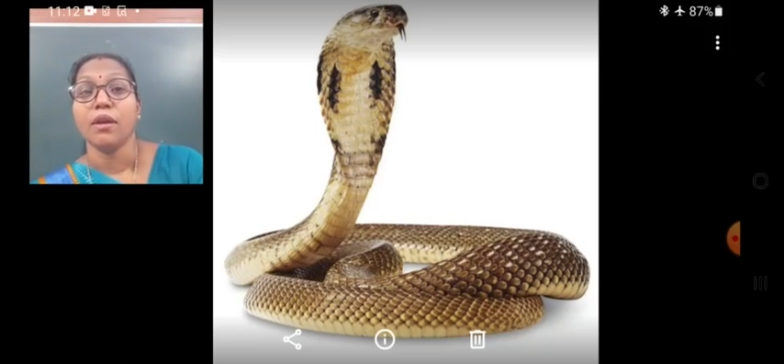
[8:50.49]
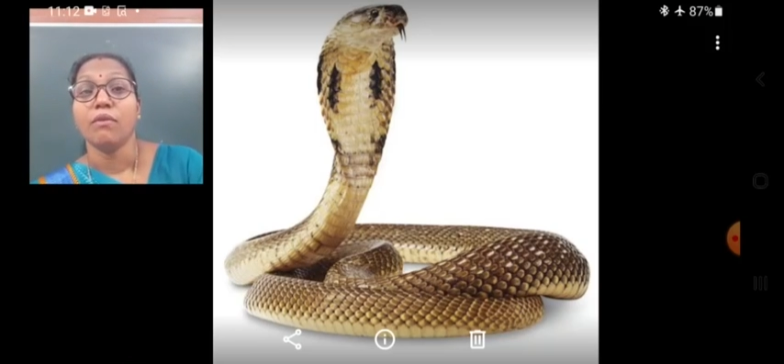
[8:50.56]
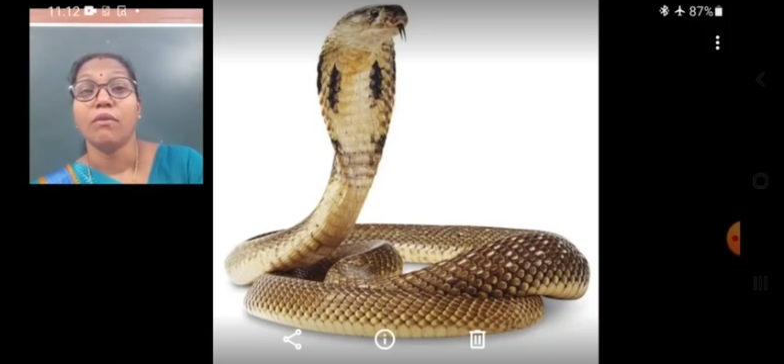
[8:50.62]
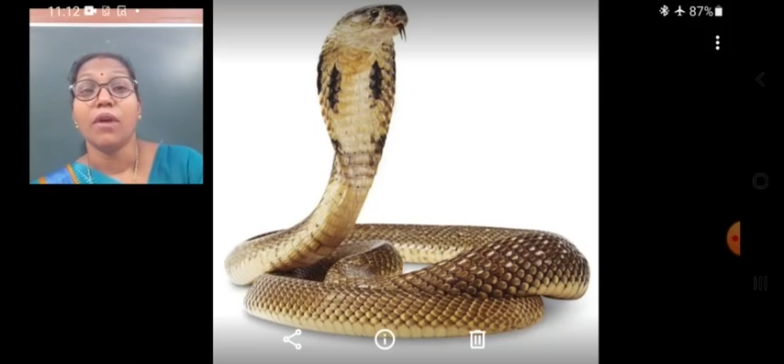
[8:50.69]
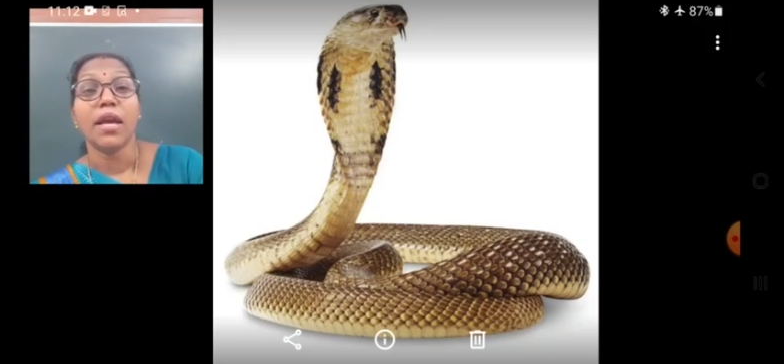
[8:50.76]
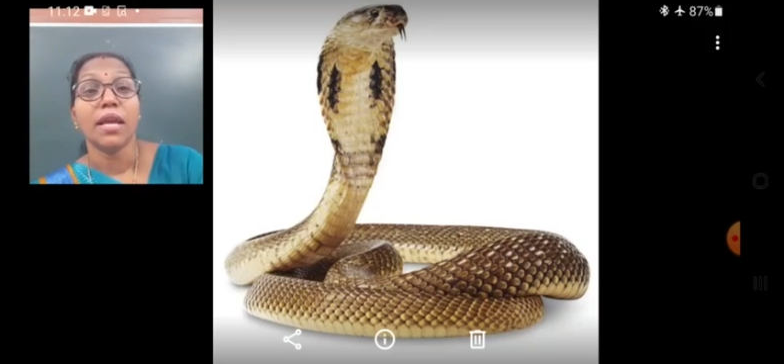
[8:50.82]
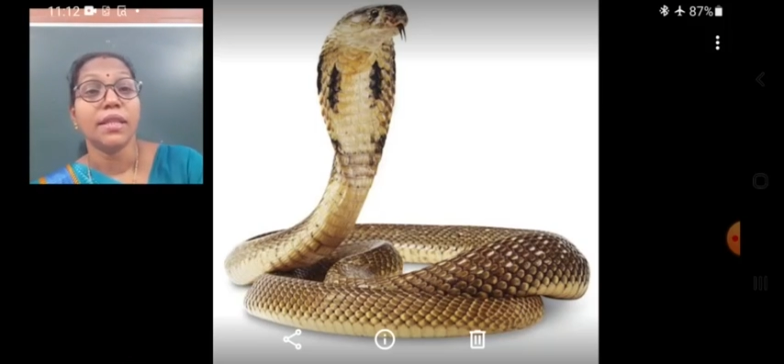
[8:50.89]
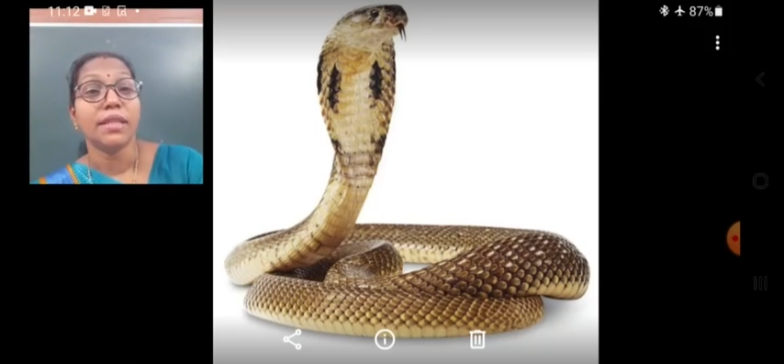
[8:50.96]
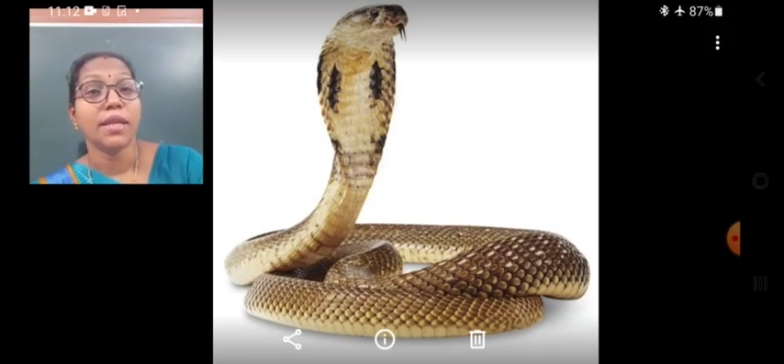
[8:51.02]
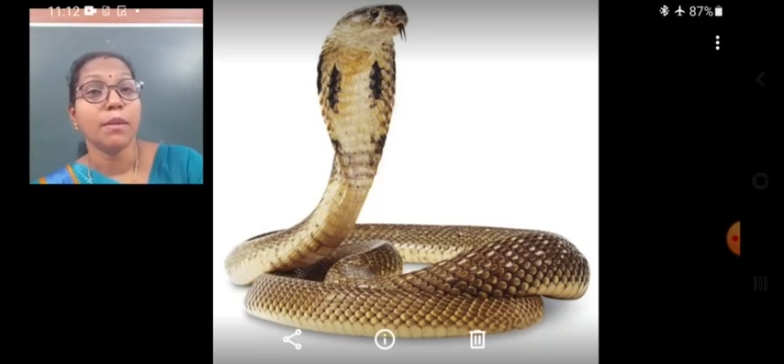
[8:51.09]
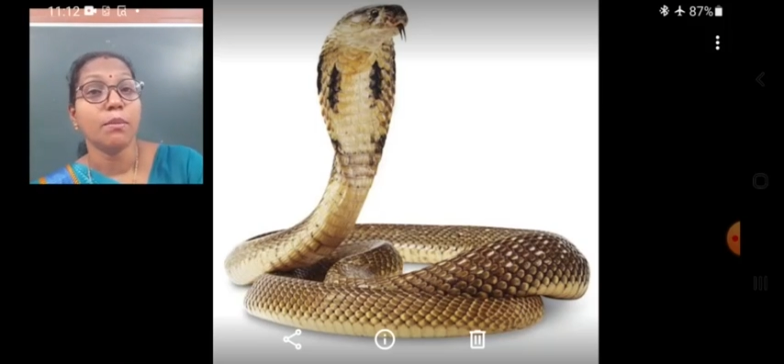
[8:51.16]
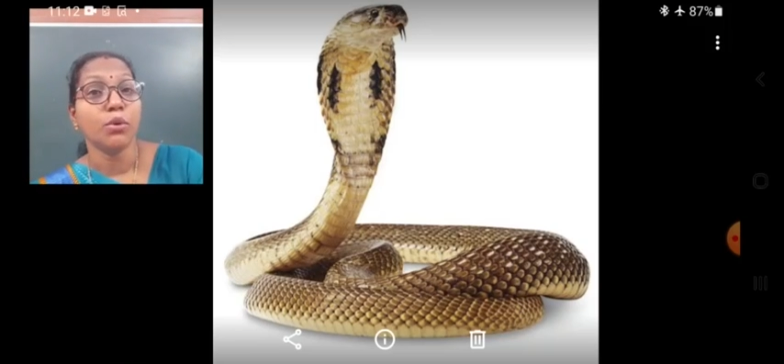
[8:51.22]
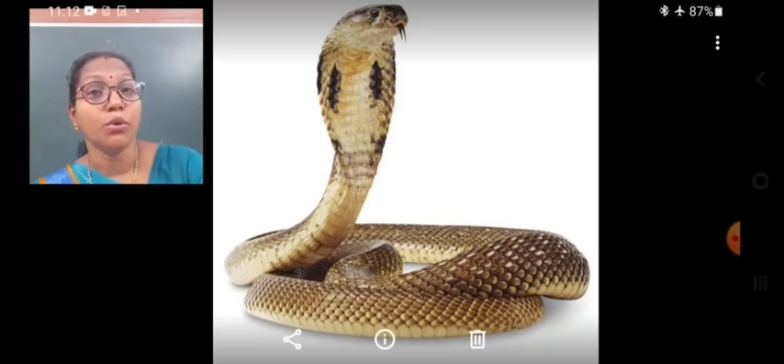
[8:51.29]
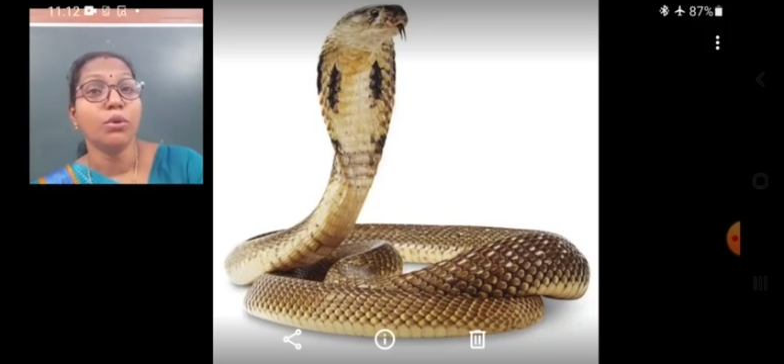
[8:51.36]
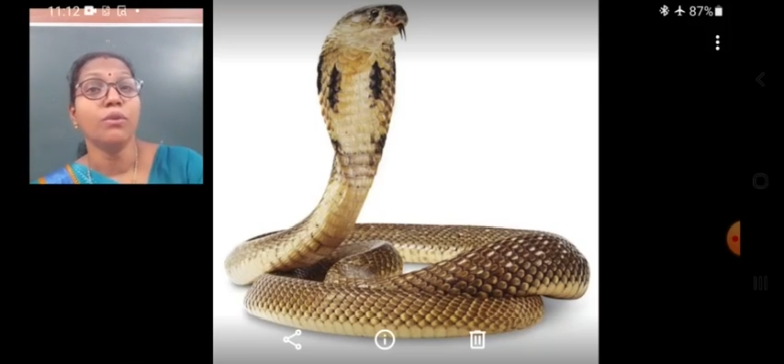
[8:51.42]
While they
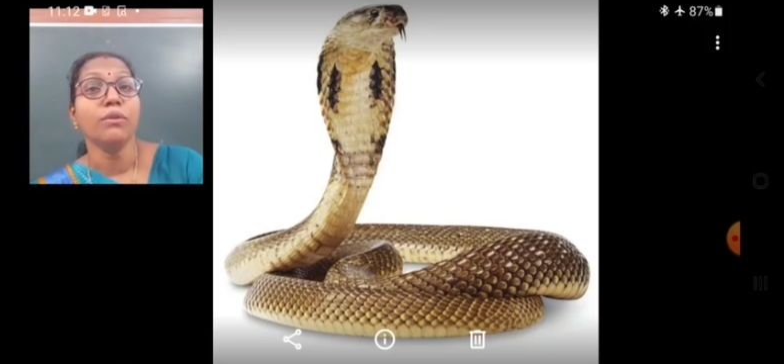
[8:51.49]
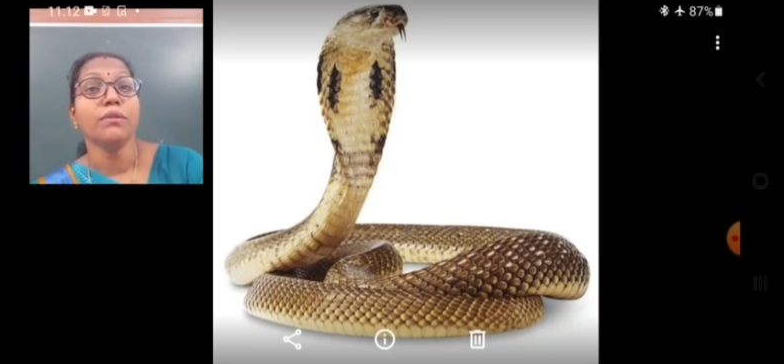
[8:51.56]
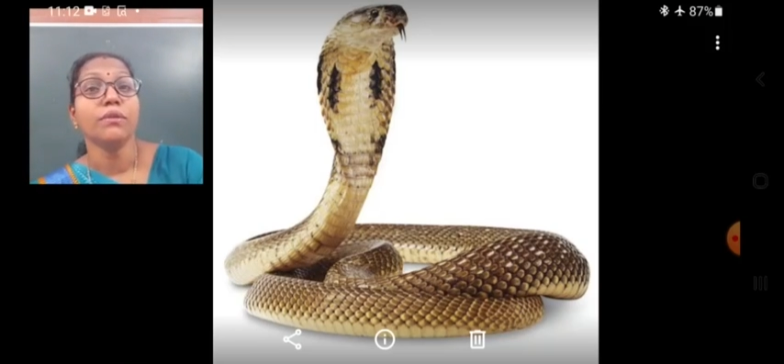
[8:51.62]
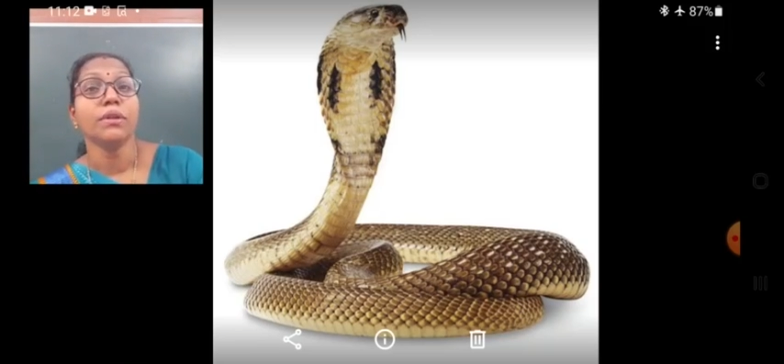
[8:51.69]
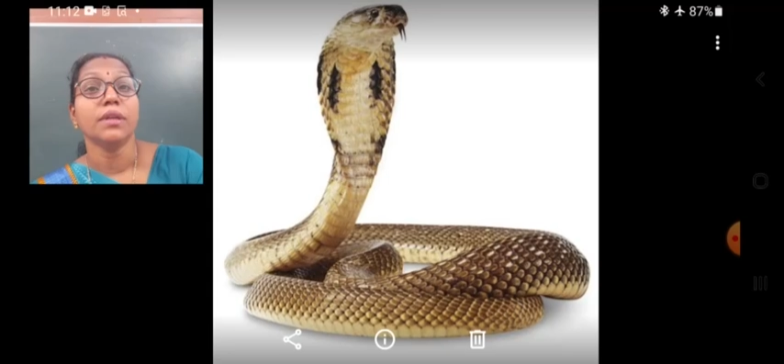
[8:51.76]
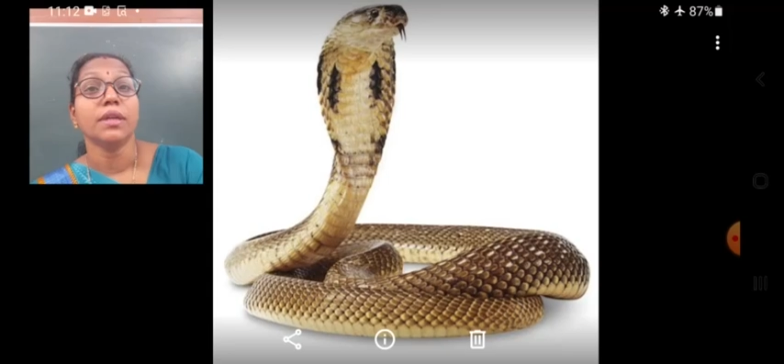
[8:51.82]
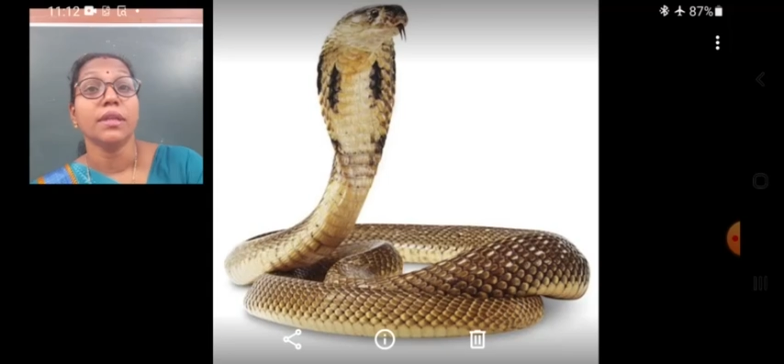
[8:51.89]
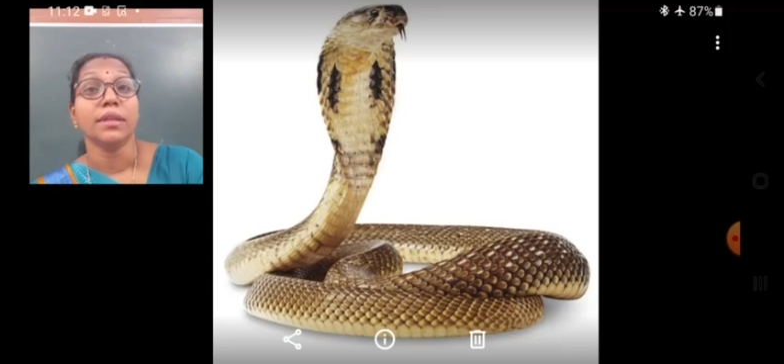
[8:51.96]
move,